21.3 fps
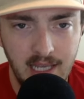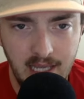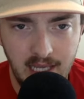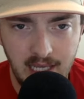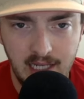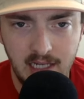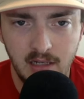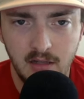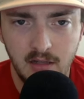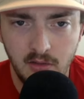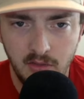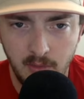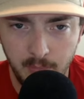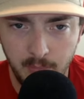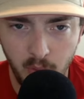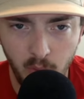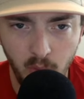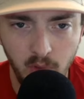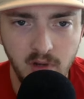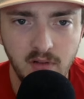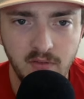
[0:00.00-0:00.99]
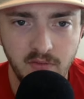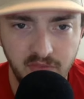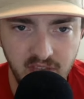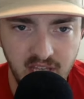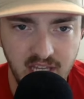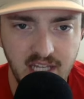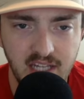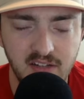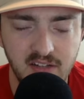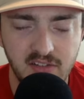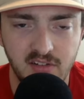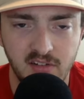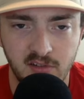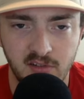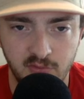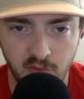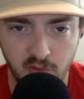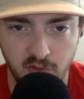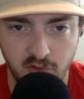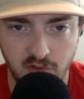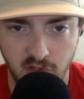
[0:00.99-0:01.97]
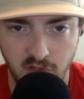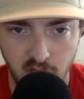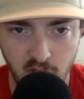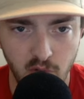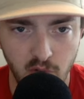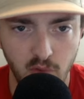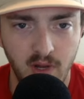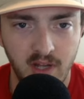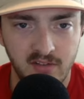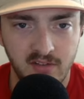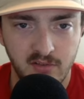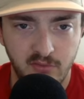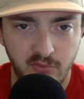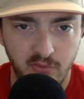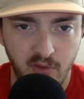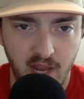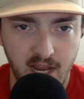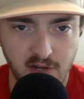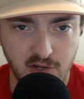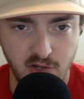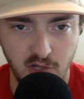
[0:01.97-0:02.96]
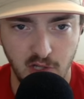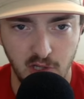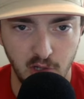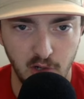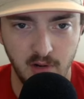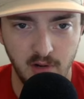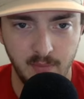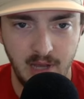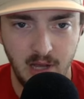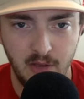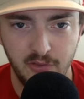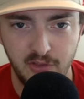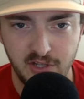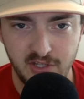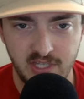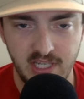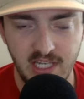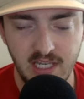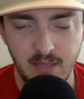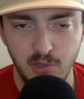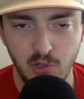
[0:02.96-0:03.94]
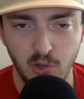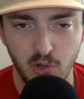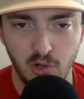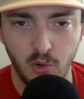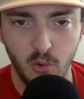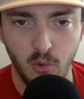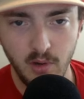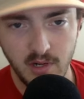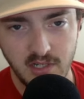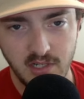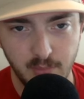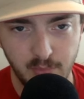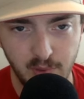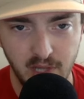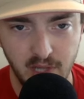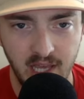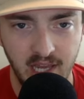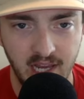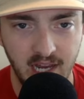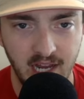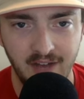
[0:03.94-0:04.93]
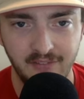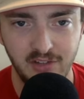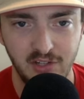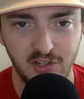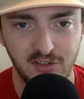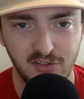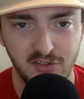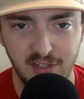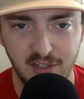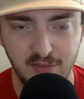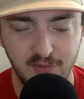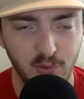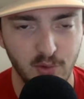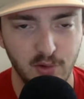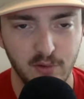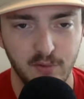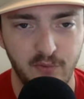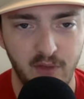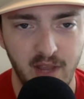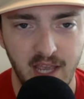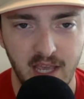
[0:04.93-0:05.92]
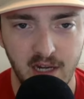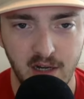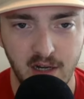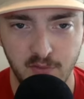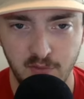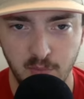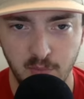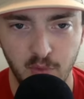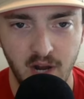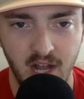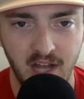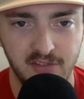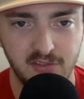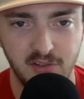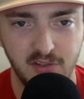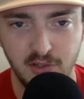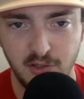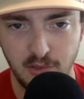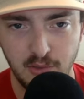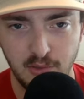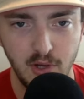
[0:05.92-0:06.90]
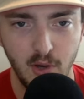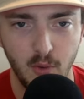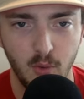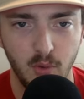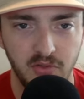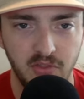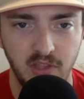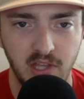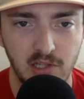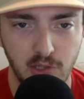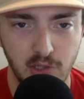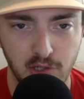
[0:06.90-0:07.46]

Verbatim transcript: And the point of these is for you as a fan to learn about the team you're going to play. Obviously, if you're a fan of Nebraska, you know what they